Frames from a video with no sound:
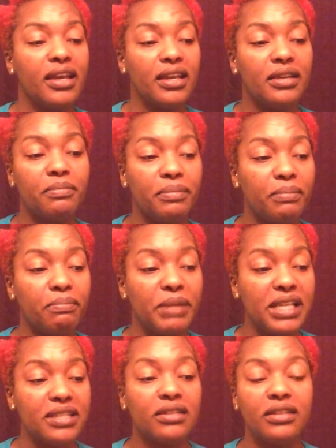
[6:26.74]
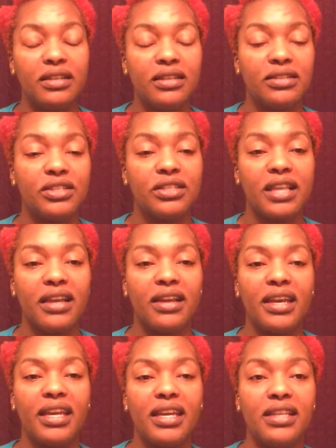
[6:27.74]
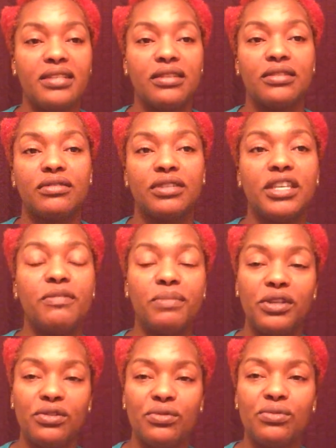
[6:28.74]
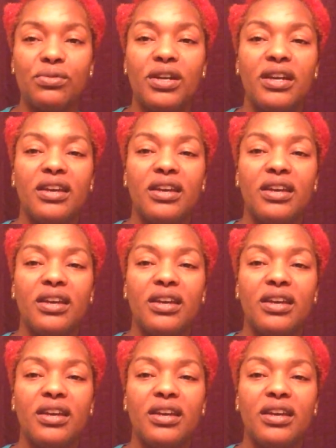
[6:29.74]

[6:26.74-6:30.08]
it basically is just like an aid to keeping you,